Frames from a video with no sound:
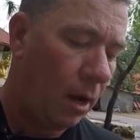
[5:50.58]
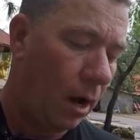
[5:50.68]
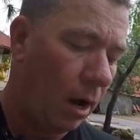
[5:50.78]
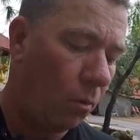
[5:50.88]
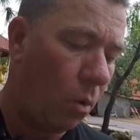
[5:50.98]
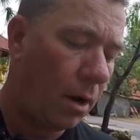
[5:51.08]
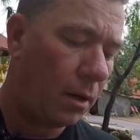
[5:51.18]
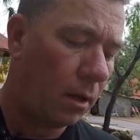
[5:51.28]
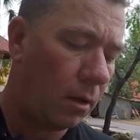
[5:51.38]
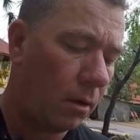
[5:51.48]
What
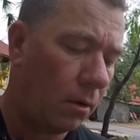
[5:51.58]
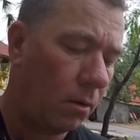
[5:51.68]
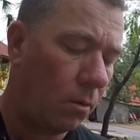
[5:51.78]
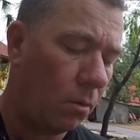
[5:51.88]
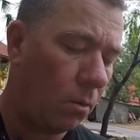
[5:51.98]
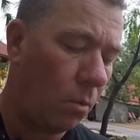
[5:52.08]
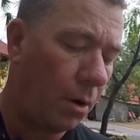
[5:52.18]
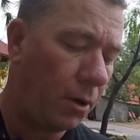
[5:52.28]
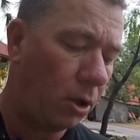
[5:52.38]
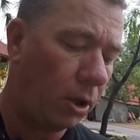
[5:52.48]

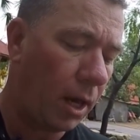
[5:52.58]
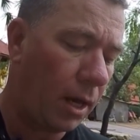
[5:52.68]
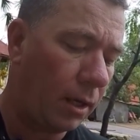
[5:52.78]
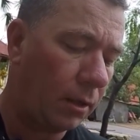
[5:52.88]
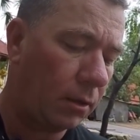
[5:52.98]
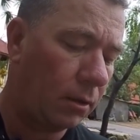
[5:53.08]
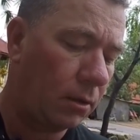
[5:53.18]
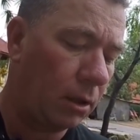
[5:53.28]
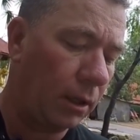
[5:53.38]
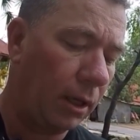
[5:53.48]
do you think
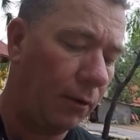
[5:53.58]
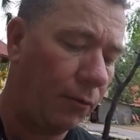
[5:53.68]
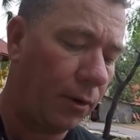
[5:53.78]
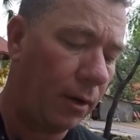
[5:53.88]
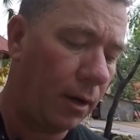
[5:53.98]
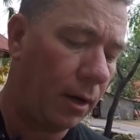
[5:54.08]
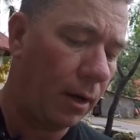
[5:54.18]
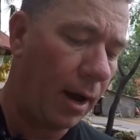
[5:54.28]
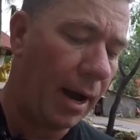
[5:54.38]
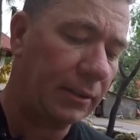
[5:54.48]
to live
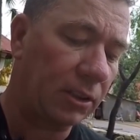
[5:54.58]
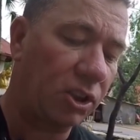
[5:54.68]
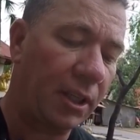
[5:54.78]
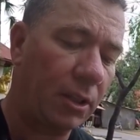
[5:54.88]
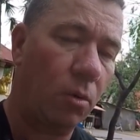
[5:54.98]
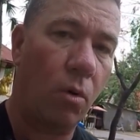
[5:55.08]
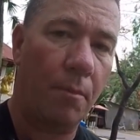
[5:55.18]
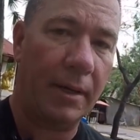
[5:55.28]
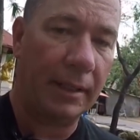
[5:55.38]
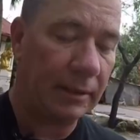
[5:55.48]
as a single
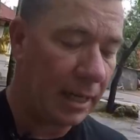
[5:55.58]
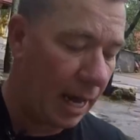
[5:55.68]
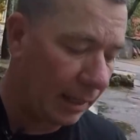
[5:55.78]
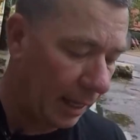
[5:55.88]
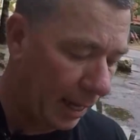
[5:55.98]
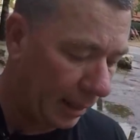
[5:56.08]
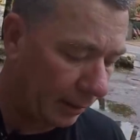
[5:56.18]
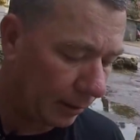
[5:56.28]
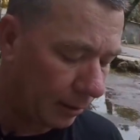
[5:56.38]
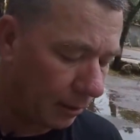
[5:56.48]
woman in
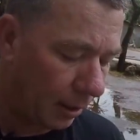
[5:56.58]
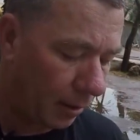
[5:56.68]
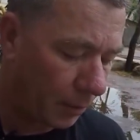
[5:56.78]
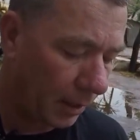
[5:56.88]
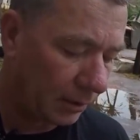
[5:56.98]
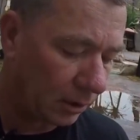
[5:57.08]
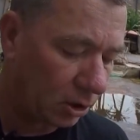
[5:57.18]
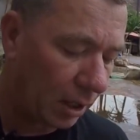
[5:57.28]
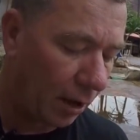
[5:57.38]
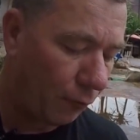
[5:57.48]
Thailand? Is it
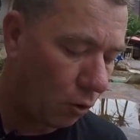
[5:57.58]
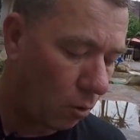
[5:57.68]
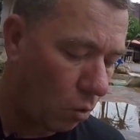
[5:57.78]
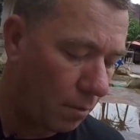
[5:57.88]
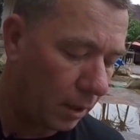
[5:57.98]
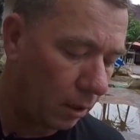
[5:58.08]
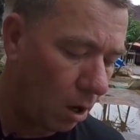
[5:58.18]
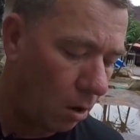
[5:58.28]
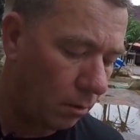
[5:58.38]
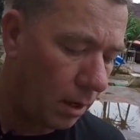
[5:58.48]
safe for a woman
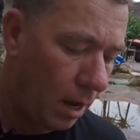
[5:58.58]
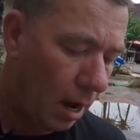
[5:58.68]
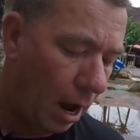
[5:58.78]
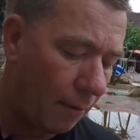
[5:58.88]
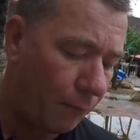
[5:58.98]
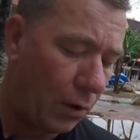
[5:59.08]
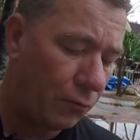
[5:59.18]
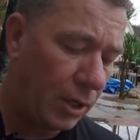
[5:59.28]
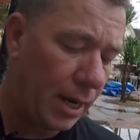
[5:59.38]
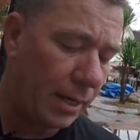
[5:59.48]
alone? I am
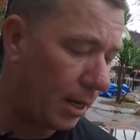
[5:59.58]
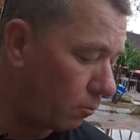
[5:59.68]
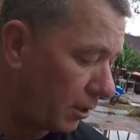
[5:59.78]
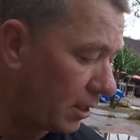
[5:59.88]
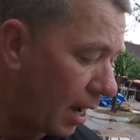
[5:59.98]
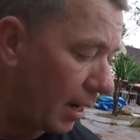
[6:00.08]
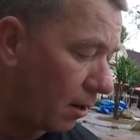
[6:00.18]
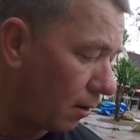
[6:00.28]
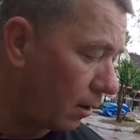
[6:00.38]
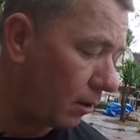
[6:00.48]
58 and retired.